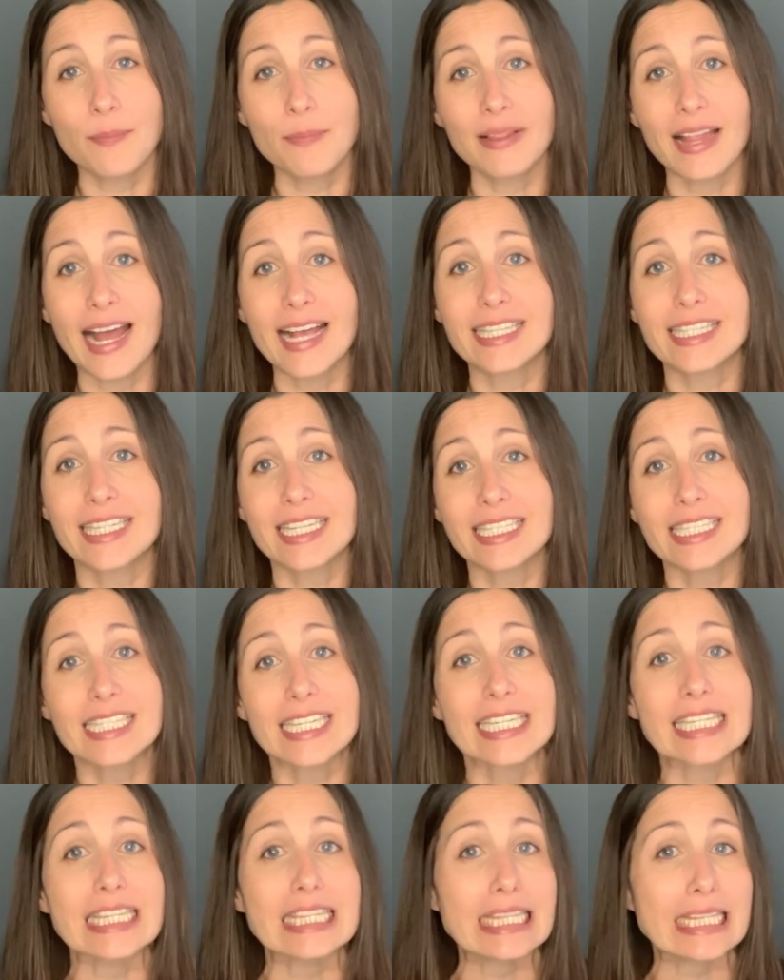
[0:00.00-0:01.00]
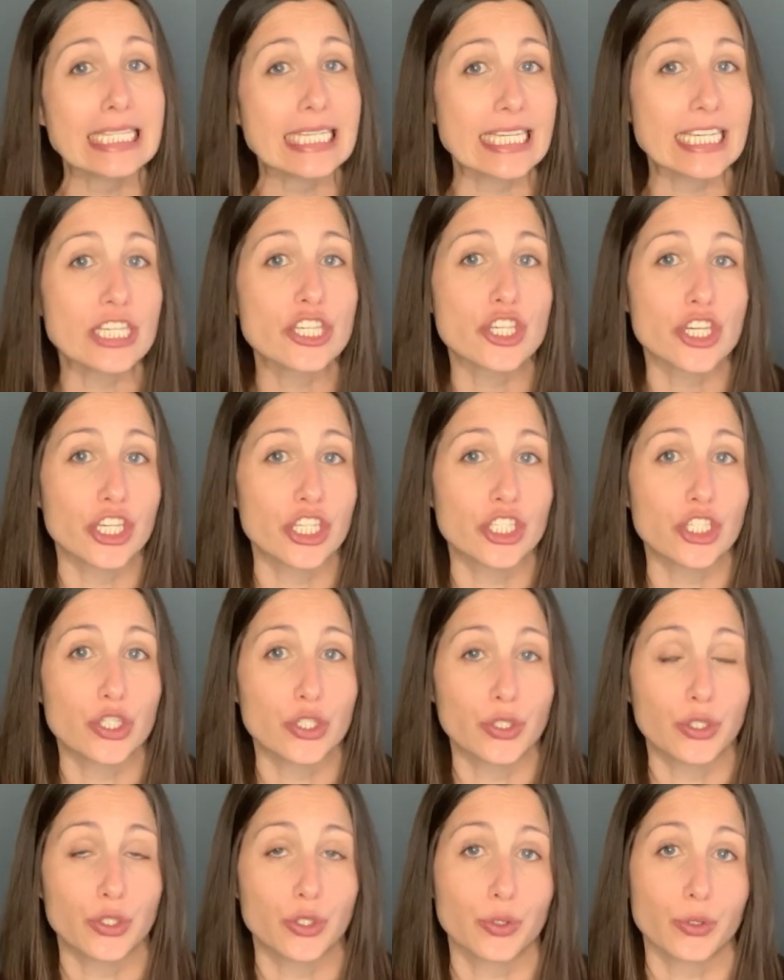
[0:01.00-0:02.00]
of the plastics can leach
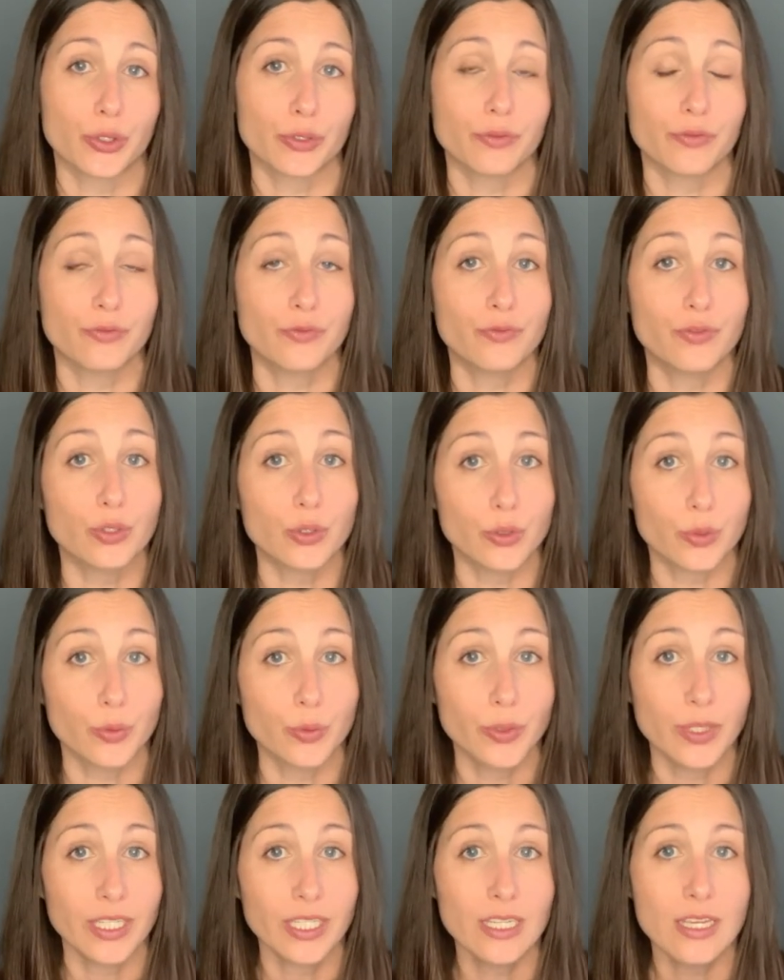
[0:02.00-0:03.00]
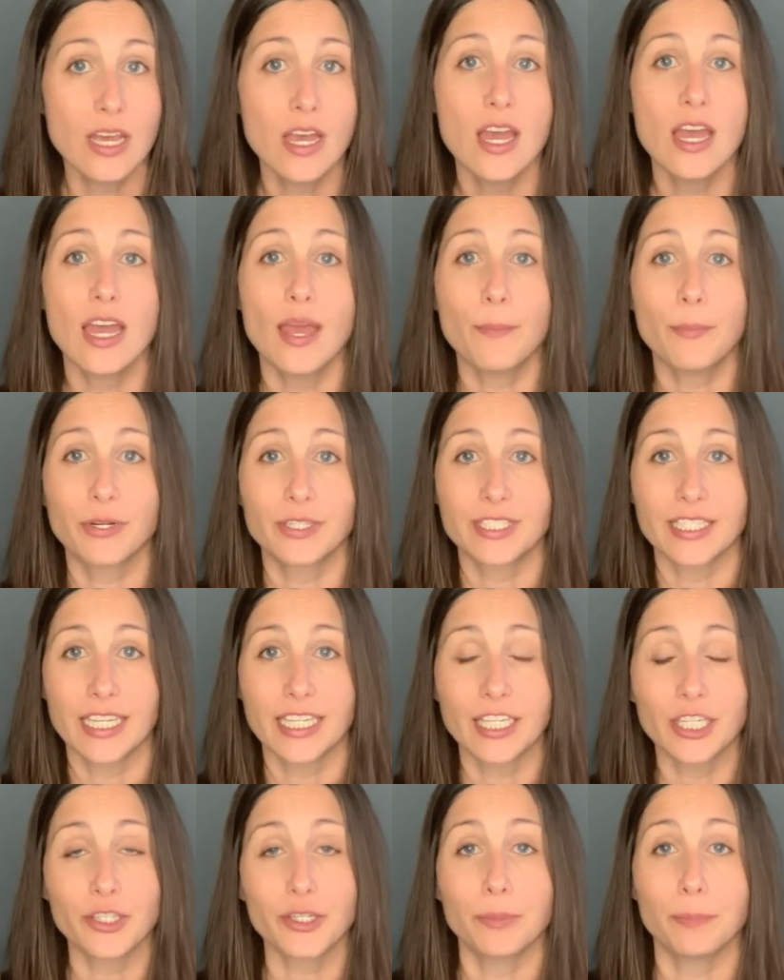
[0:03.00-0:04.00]
into your food. In
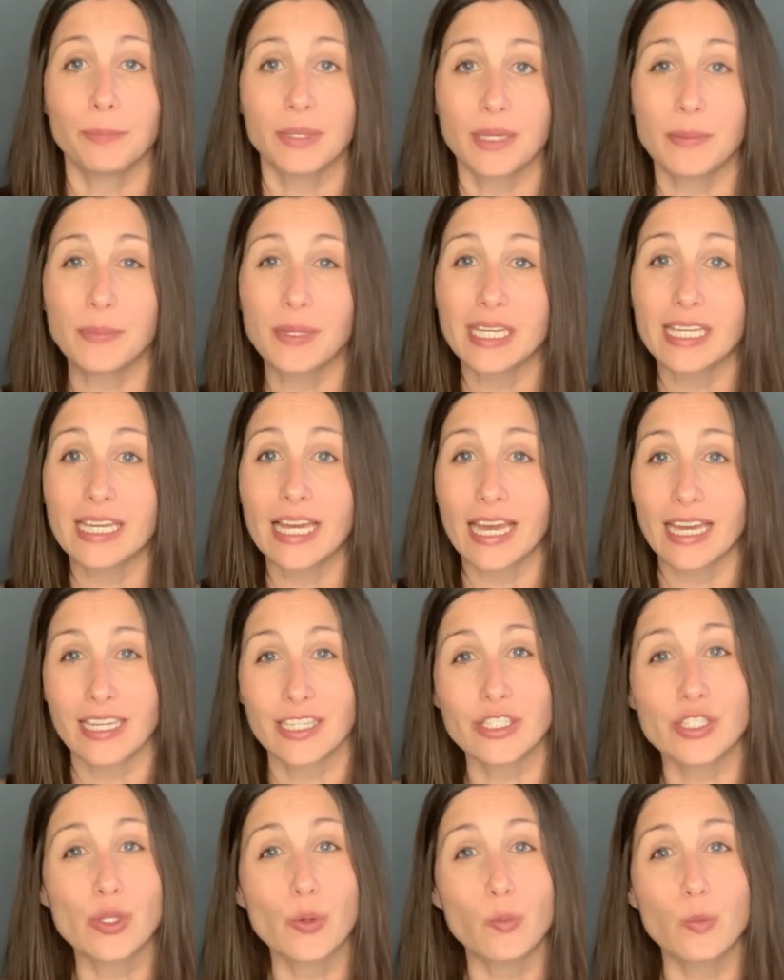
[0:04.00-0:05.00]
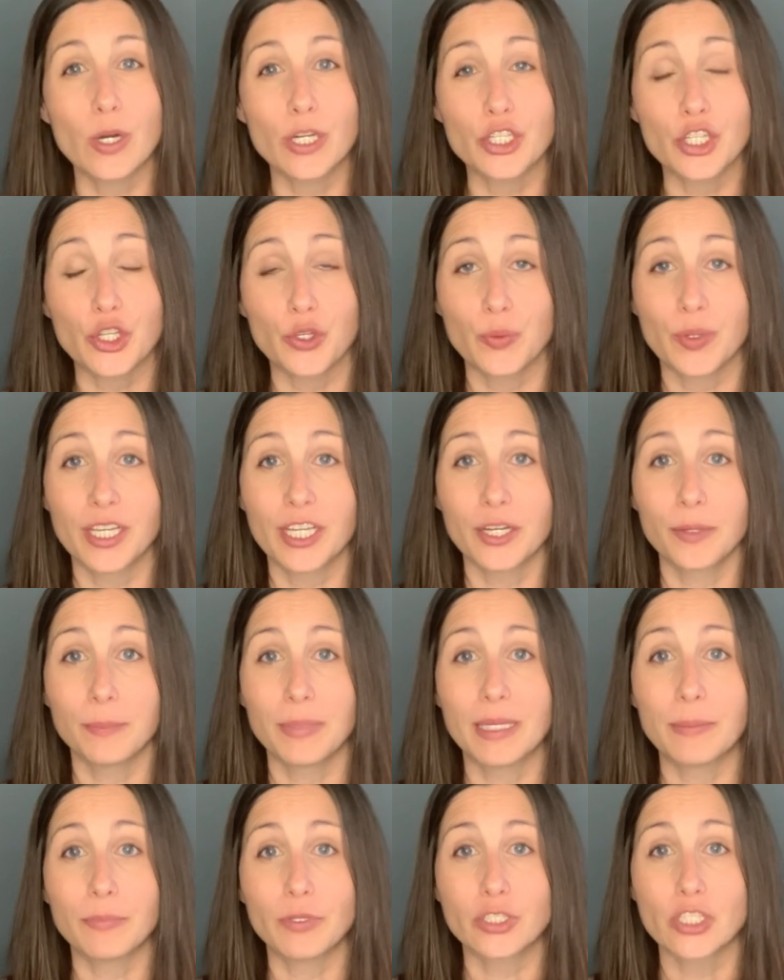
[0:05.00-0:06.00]
particular, BPA is the one you hear
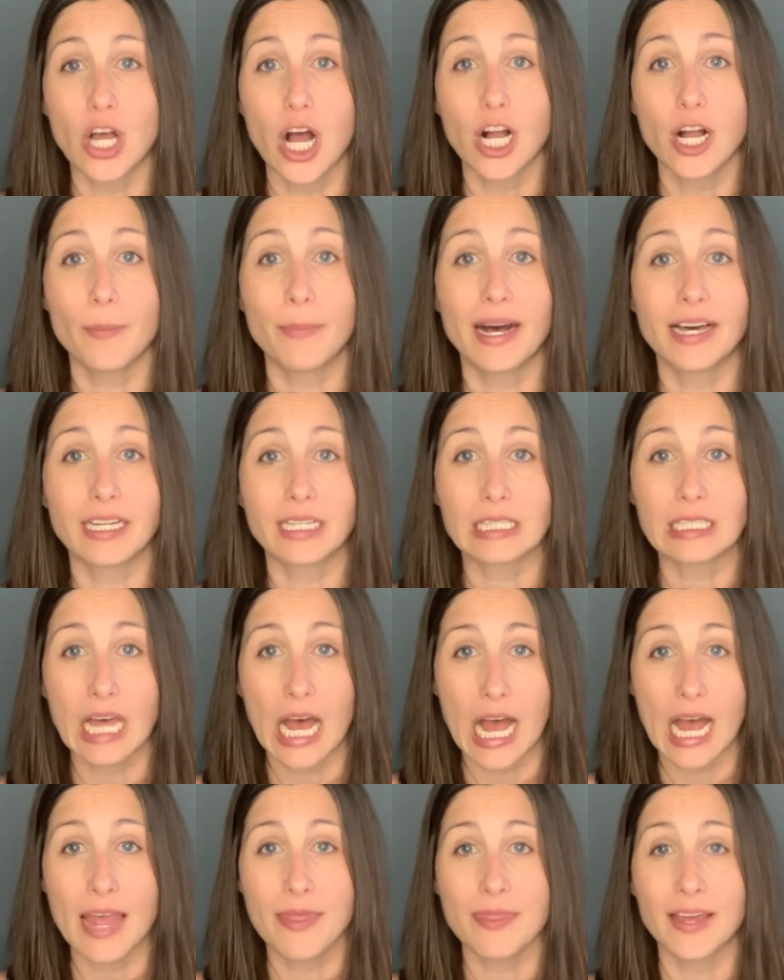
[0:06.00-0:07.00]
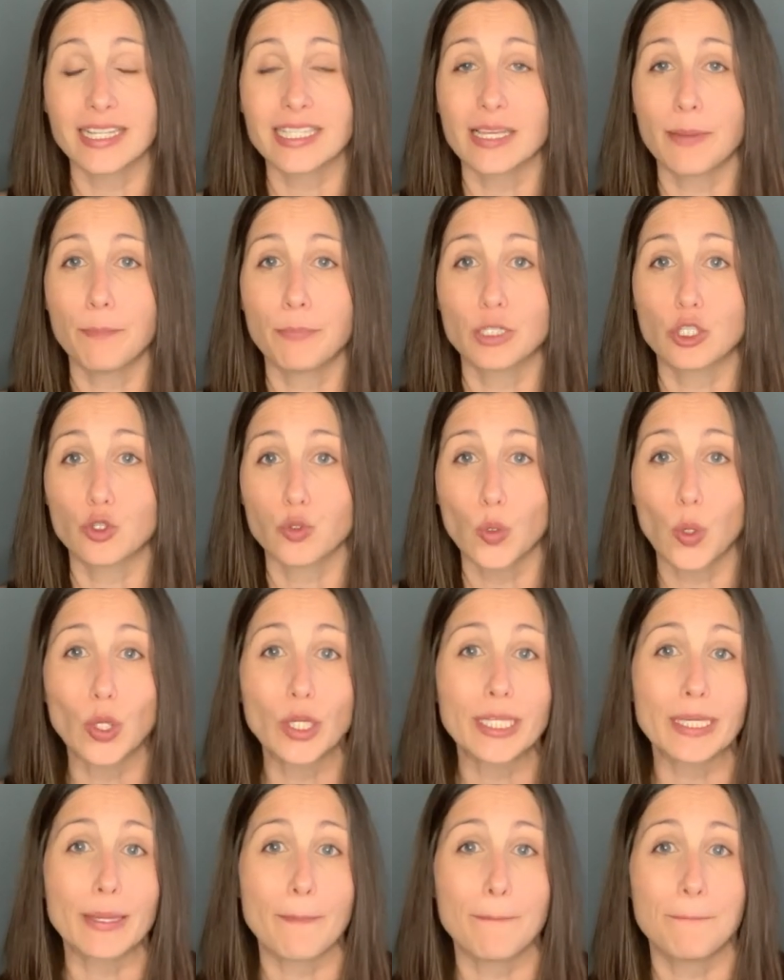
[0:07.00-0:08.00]
people talk about a lot, and that's a
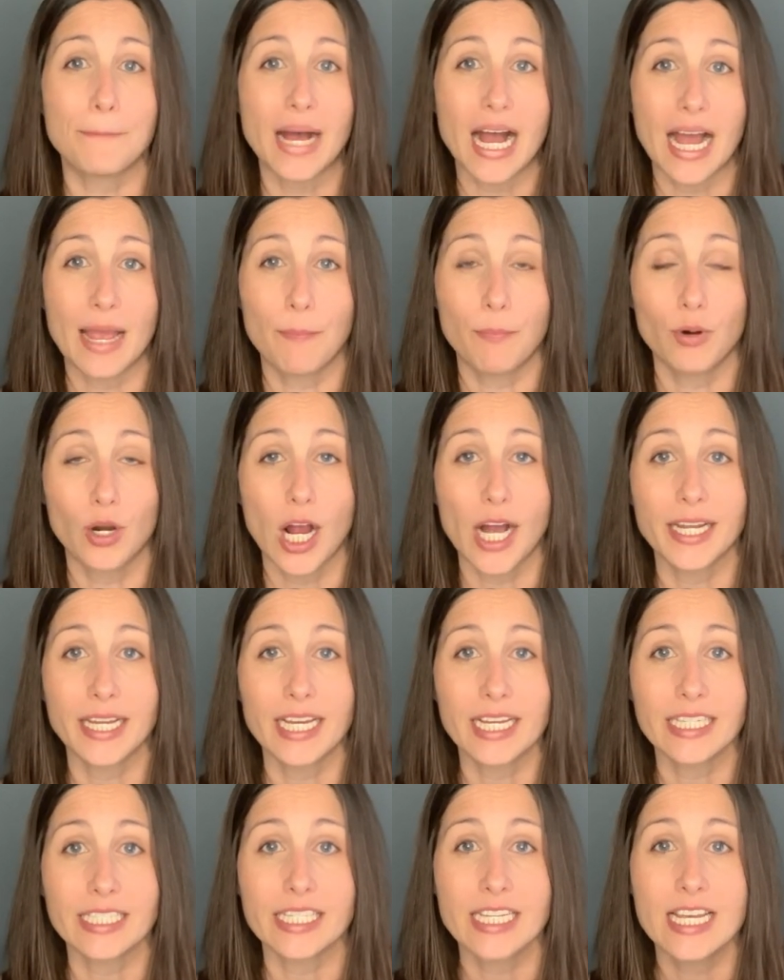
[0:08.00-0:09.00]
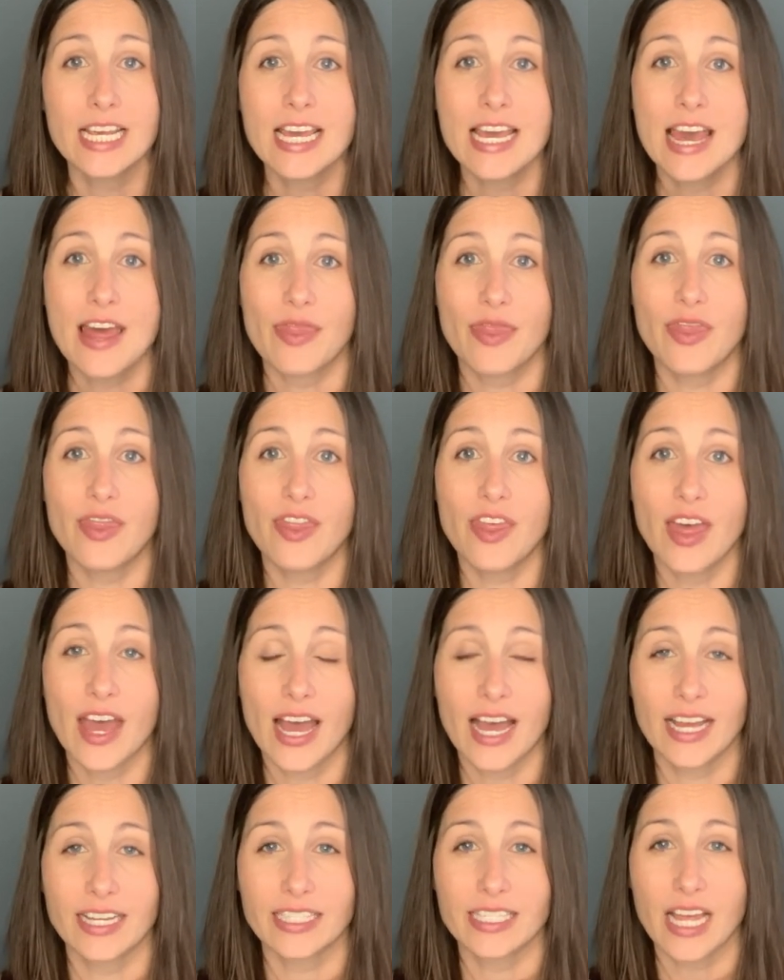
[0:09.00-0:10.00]
petroleum byproduct
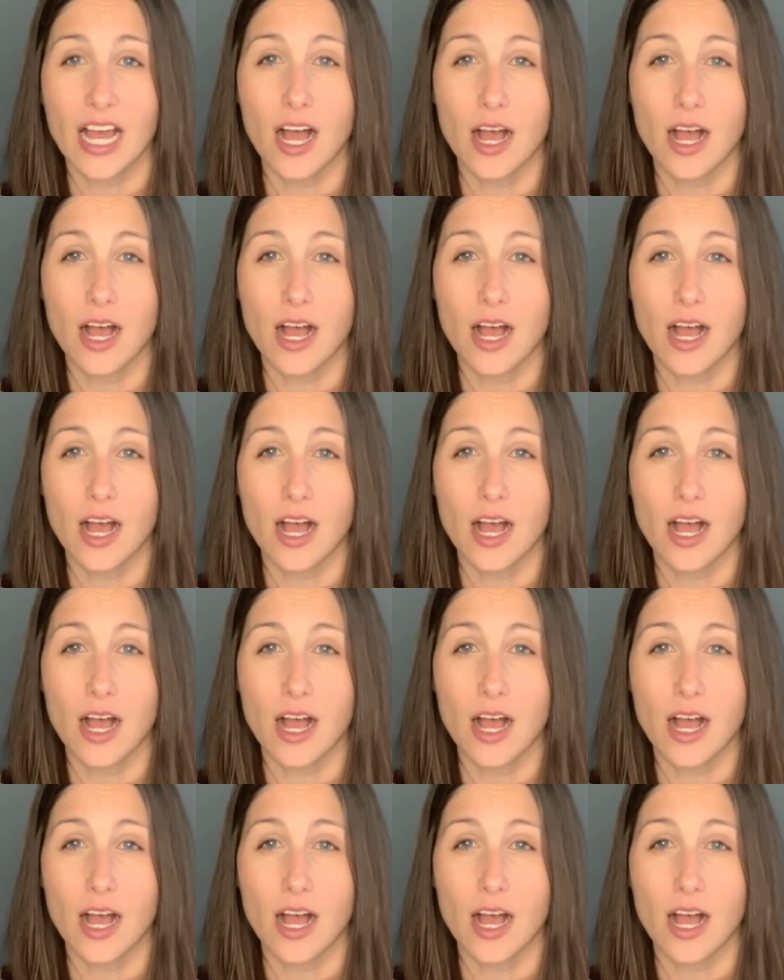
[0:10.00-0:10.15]
that